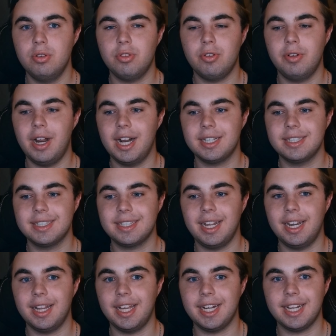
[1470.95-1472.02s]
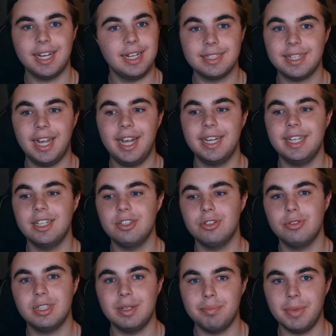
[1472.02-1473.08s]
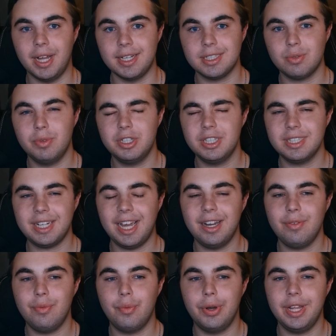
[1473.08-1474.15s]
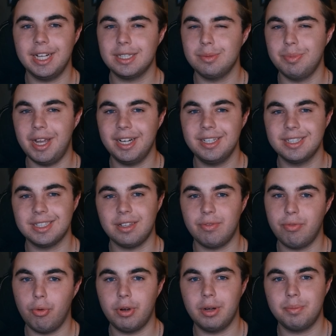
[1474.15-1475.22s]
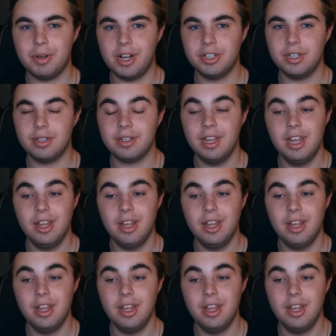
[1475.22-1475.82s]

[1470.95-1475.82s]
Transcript: Third act is kind of like anxiety-inducing mess, which is kind of what I expect because the Florida Project